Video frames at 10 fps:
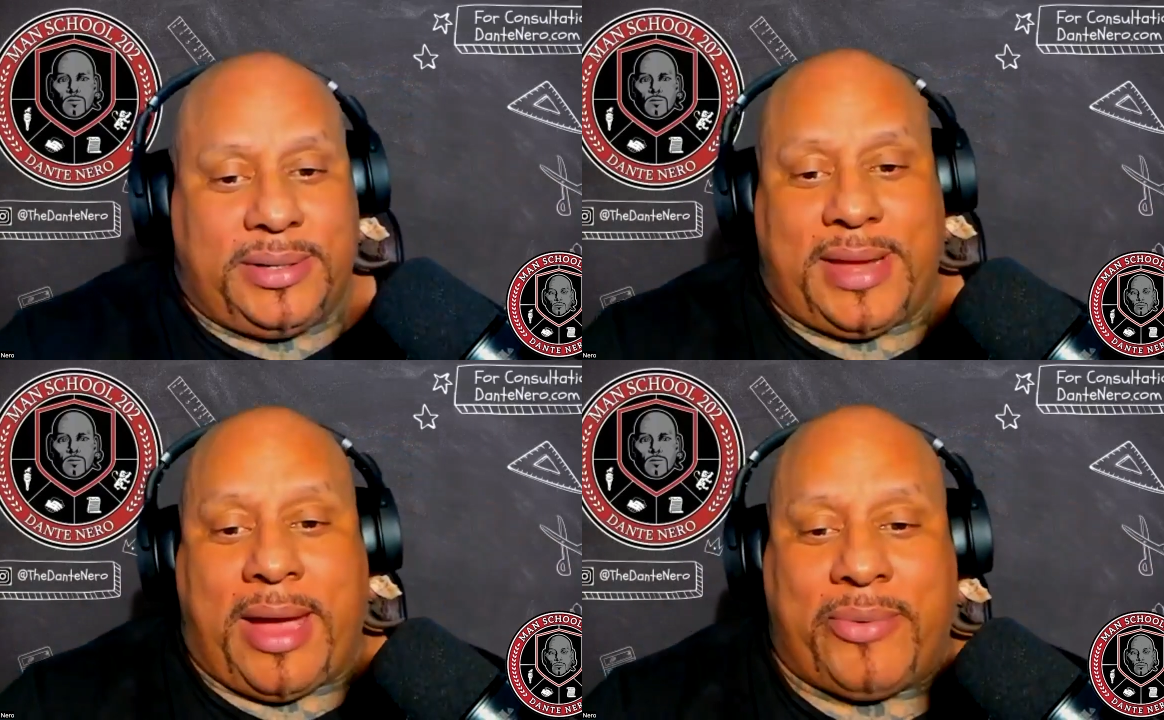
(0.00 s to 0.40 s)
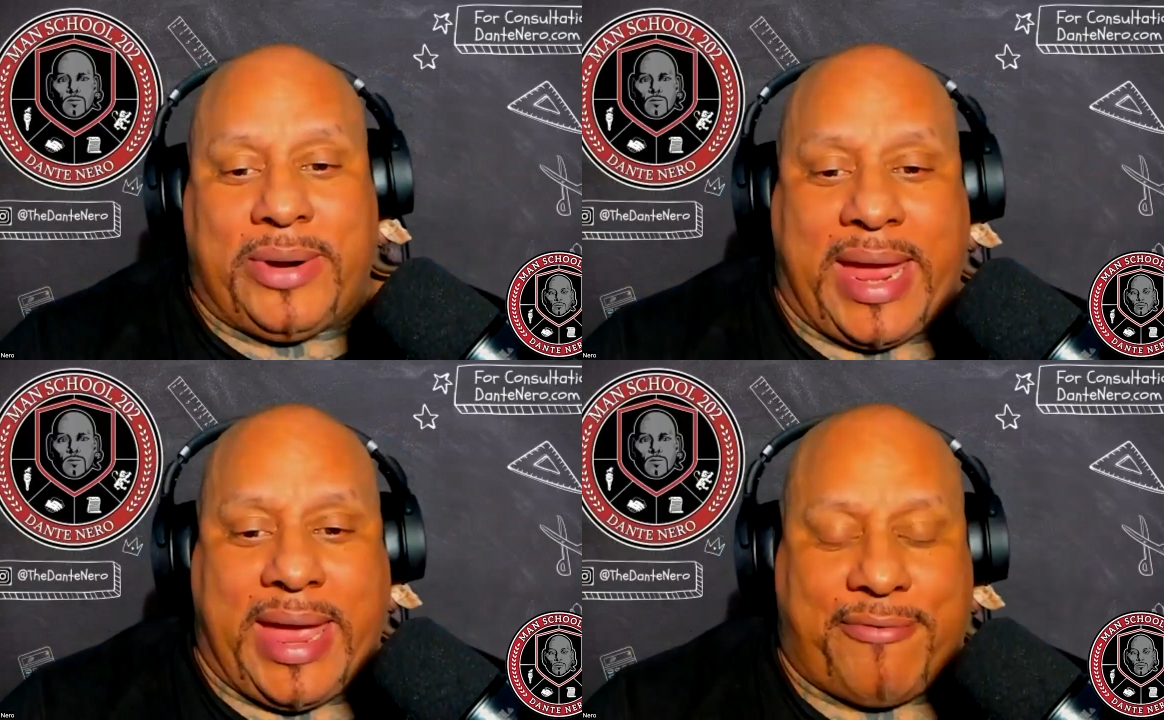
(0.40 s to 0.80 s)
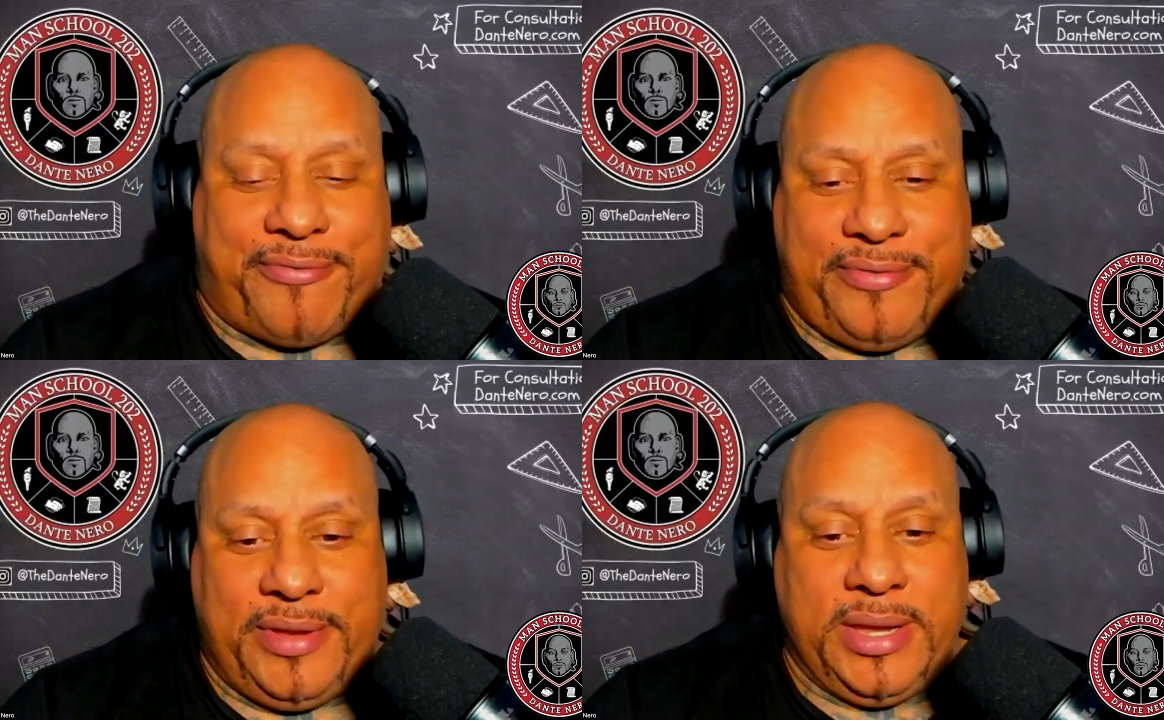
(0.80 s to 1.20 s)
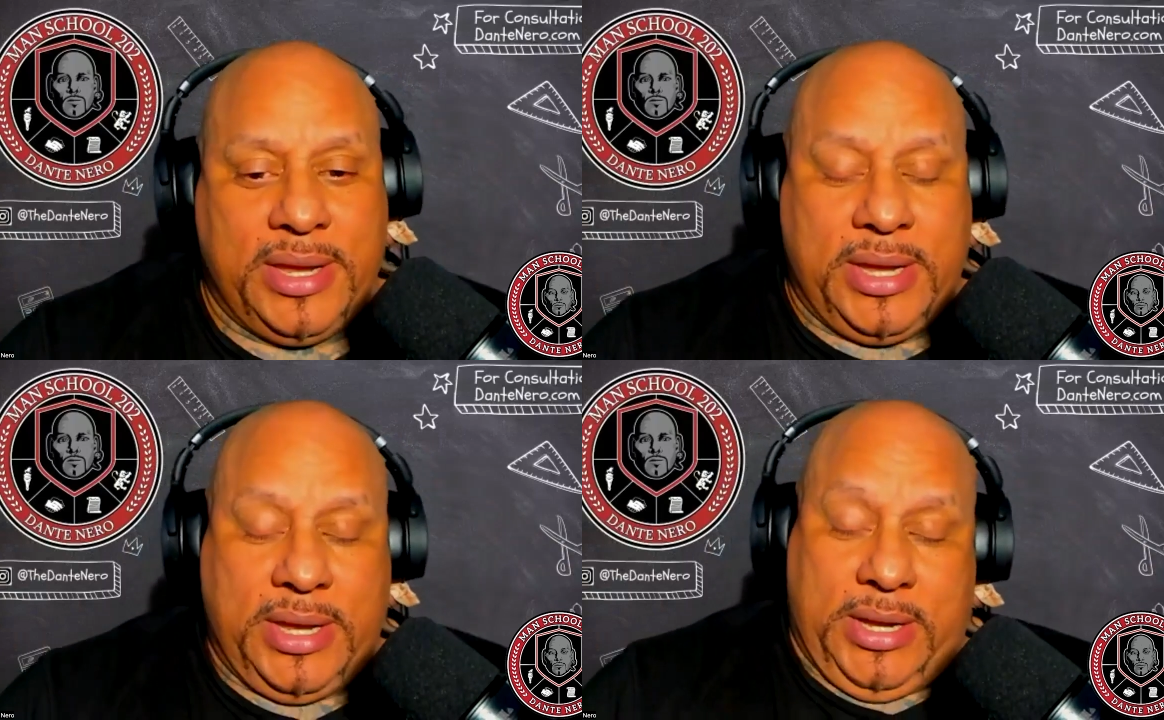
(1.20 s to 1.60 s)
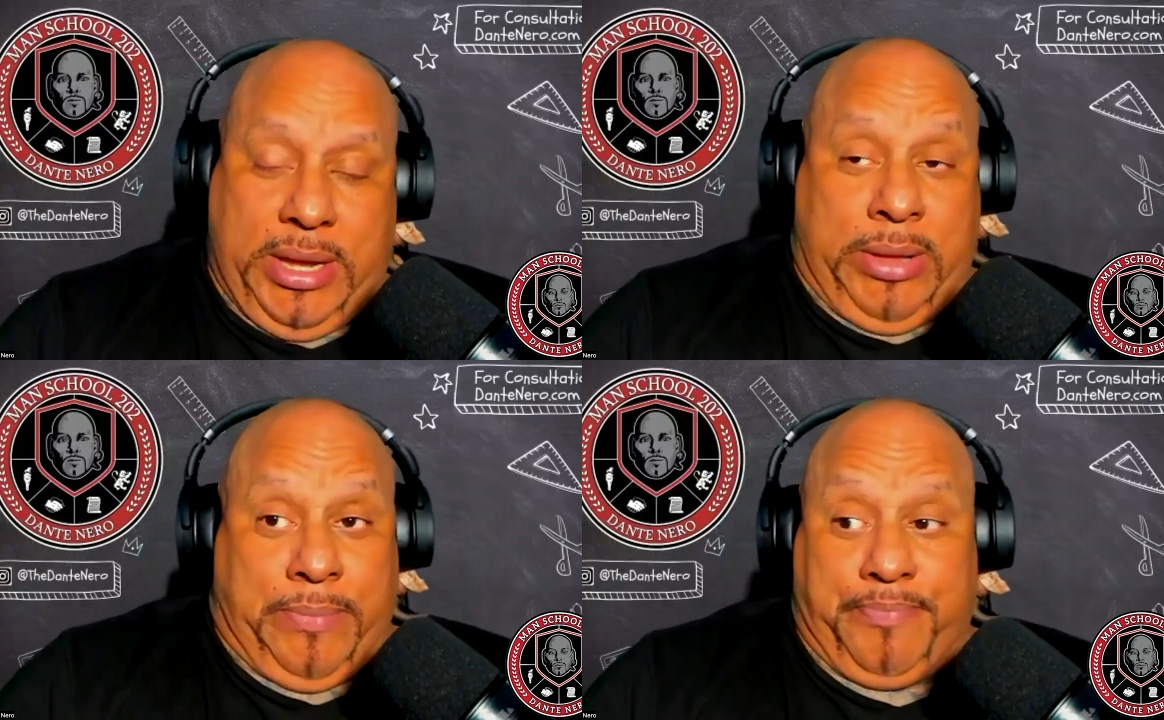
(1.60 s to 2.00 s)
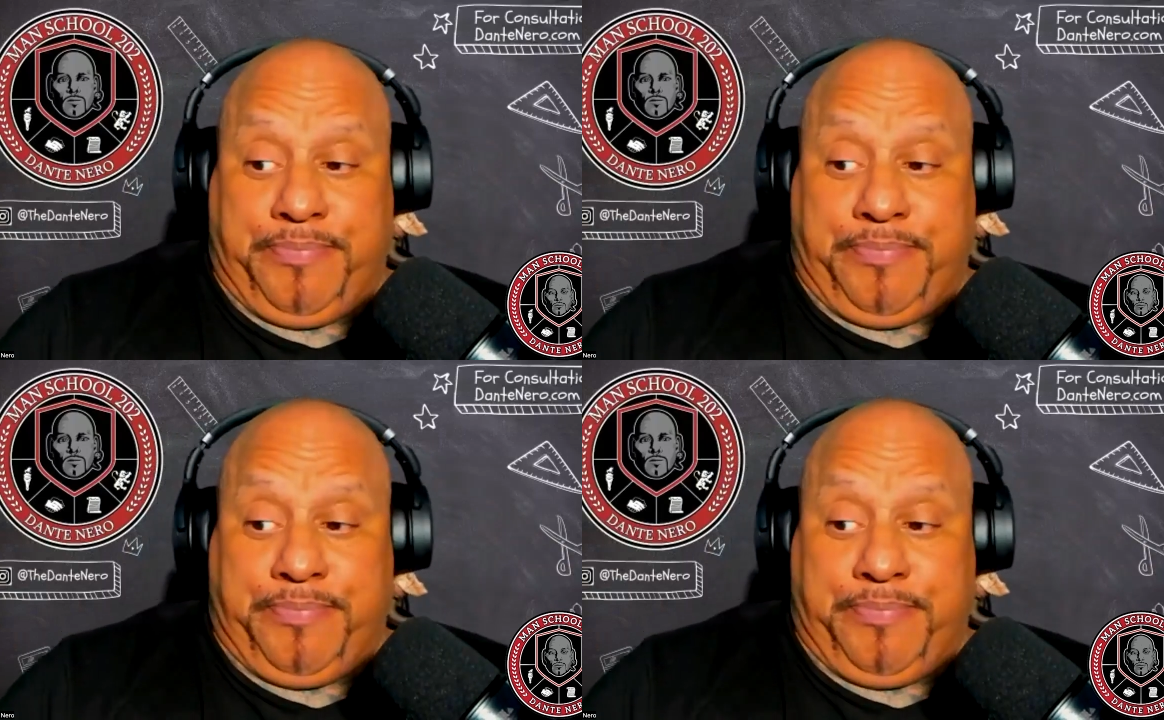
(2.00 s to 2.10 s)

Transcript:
Speaker 1: hour okay. and a half. Okay.